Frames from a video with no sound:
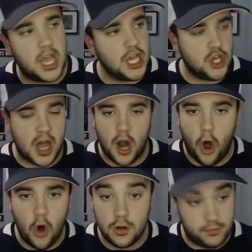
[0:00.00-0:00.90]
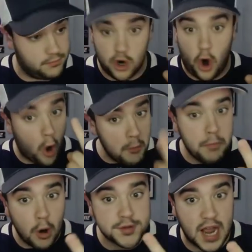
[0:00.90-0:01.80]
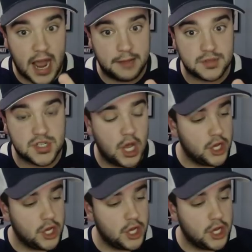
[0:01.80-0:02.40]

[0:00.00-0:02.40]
You got home, you're home both times.